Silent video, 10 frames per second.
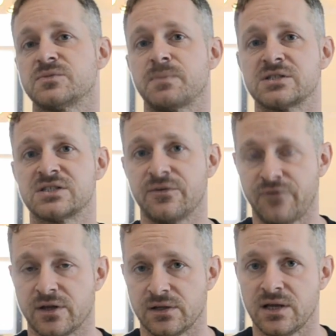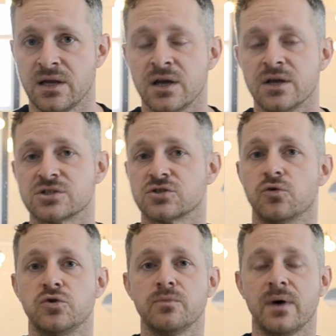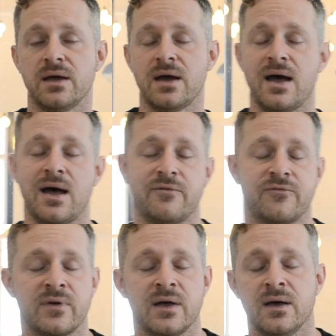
specifically. So you may have